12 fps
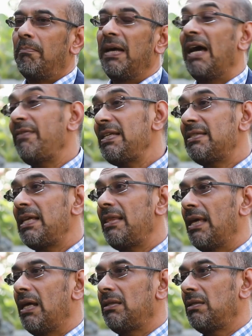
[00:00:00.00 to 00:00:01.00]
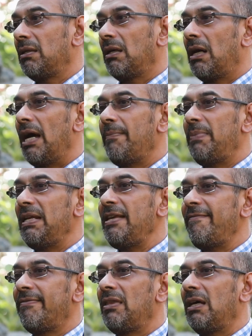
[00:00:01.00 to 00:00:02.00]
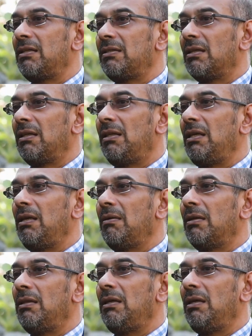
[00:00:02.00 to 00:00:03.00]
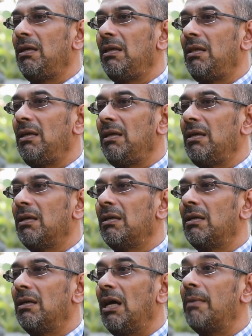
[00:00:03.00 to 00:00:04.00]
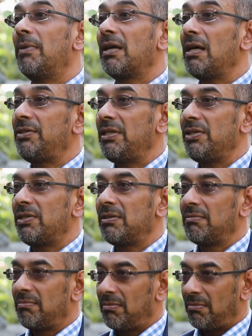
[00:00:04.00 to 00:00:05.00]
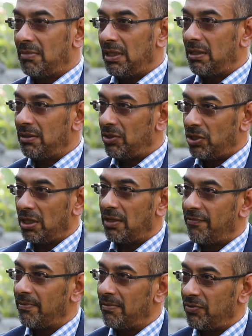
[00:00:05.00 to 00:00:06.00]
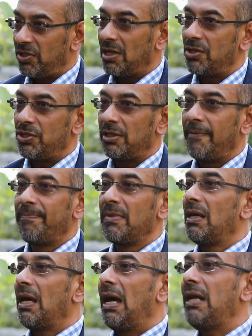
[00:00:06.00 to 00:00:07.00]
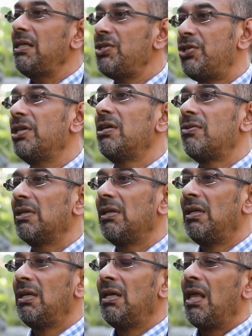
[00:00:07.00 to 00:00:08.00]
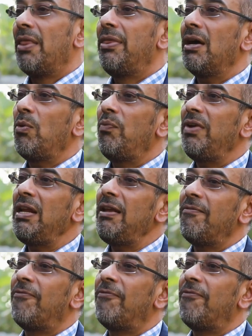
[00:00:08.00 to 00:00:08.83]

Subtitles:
But having said that, I believe that the Emiratis from Sharjah and in general, they are very